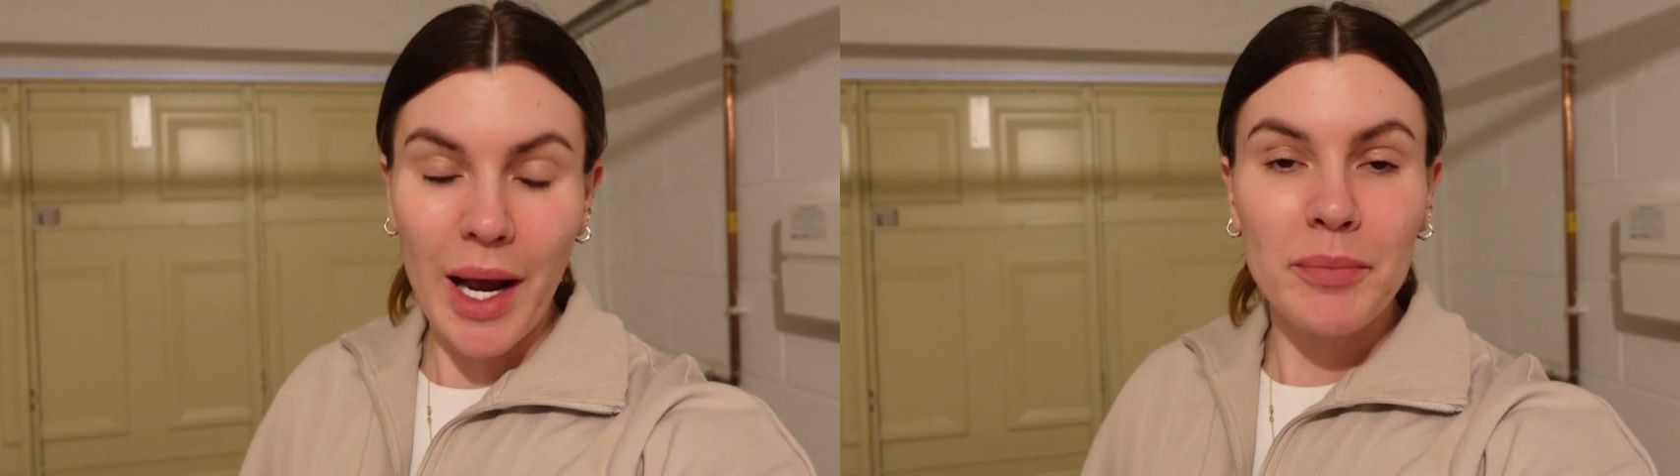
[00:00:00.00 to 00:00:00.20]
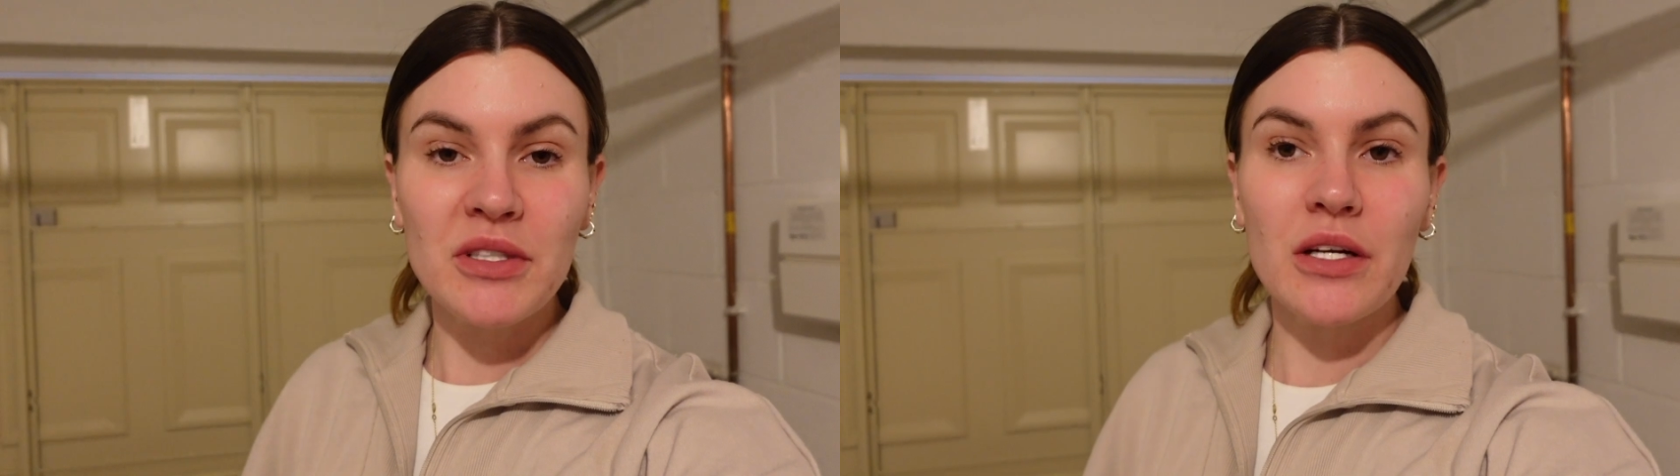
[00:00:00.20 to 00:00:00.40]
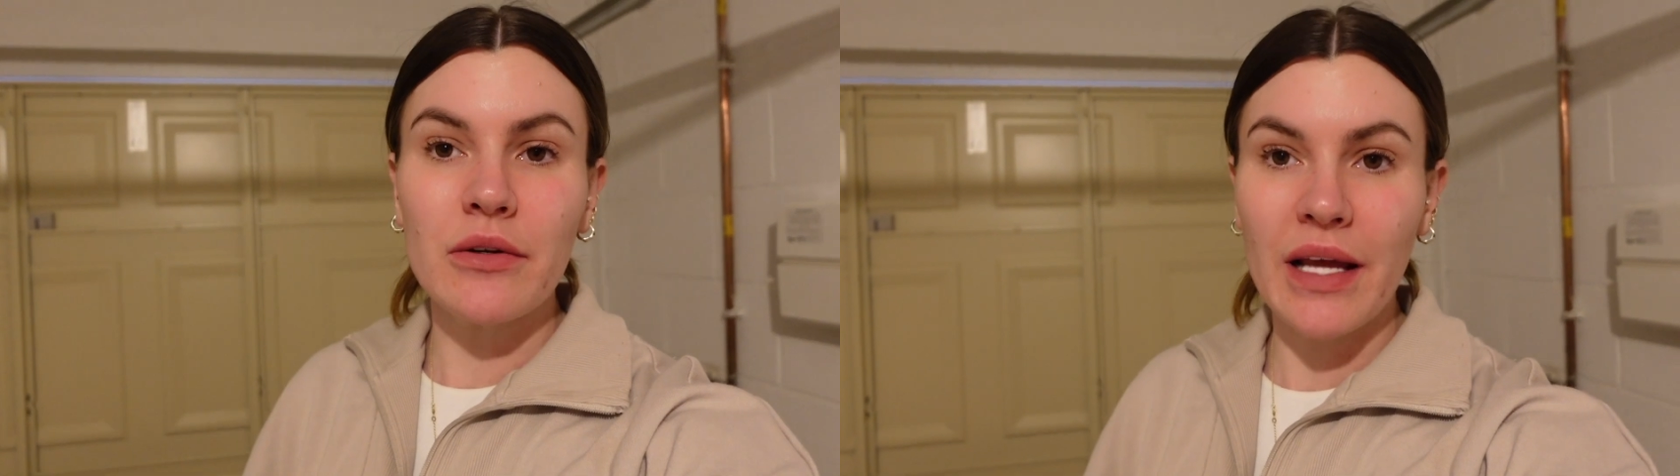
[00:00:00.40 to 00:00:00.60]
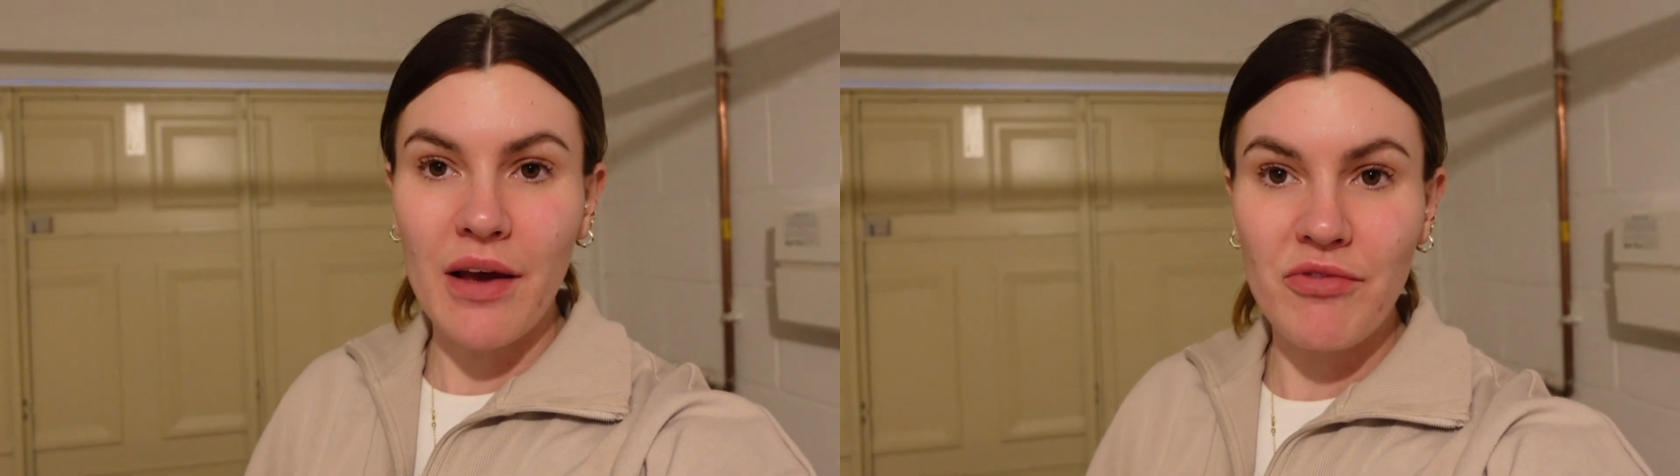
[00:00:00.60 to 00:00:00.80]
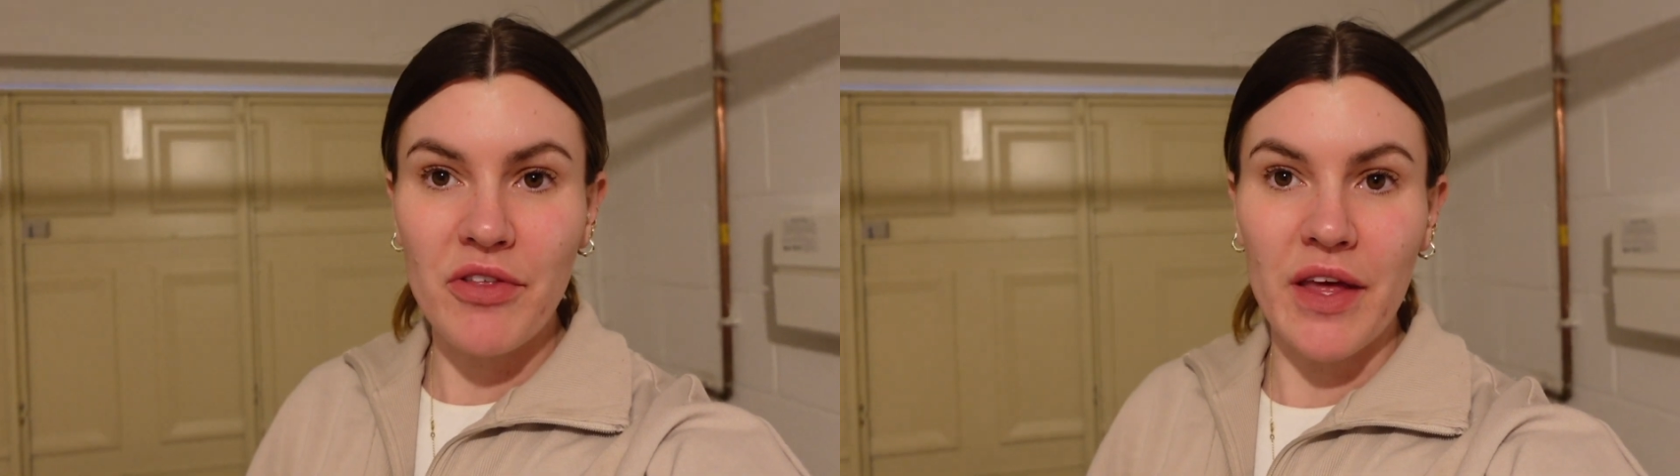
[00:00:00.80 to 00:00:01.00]
absolutely
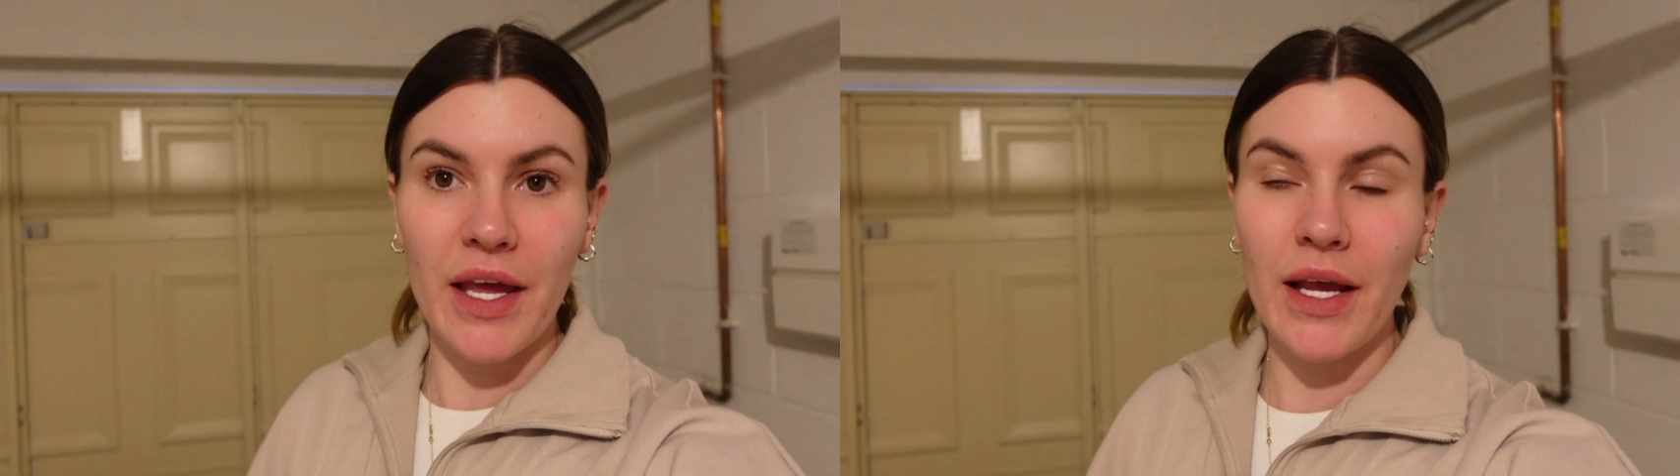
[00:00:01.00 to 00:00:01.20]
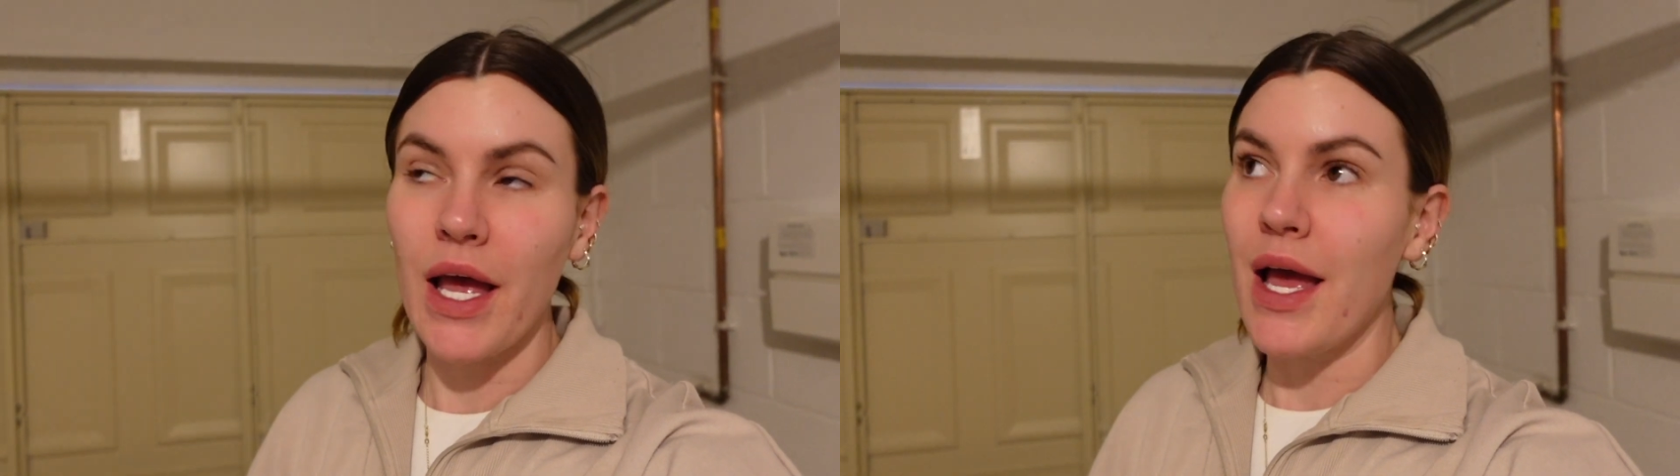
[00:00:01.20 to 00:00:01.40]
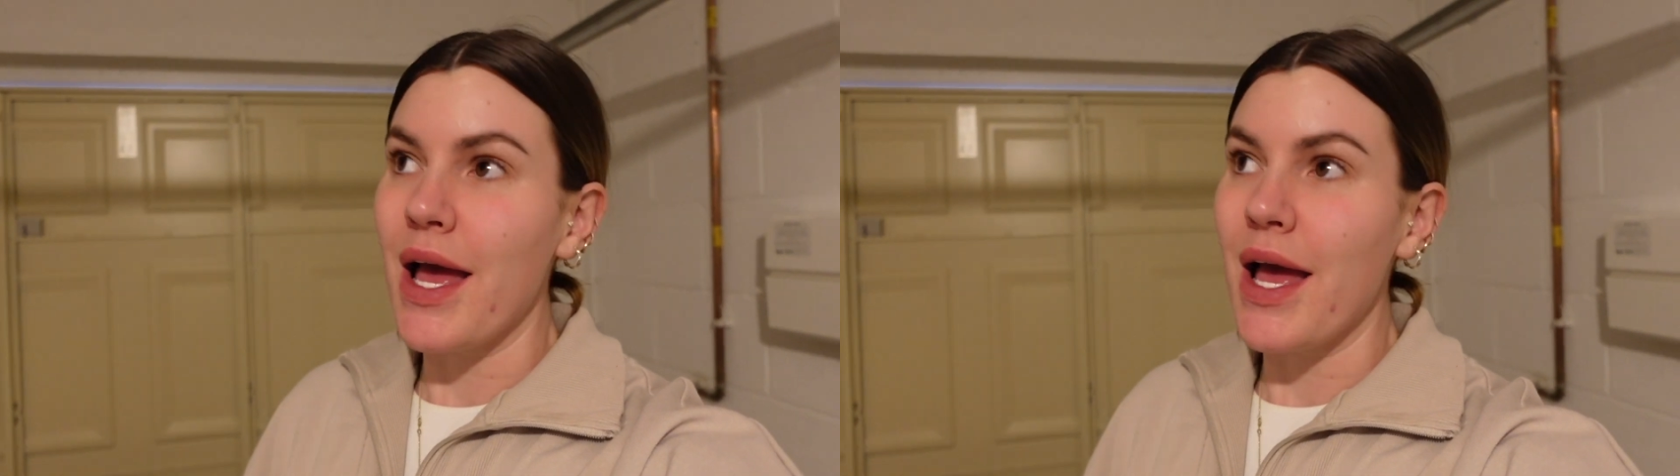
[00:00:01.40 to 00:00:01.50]
everything